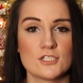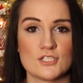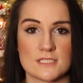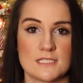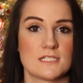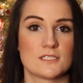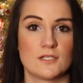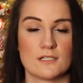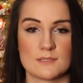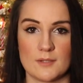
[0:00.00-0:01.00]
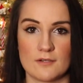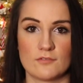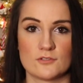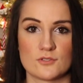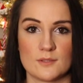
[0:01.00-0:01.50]
just as good as
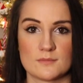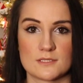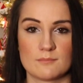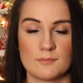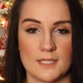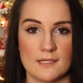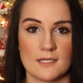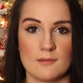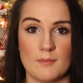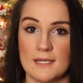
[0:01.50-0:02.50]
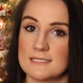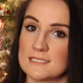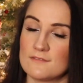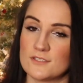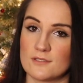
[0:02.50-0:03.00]
Barefoot Dreams blanket, but it
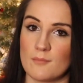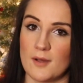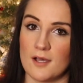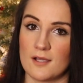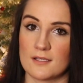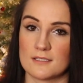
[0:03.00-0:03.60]
saves you the buck.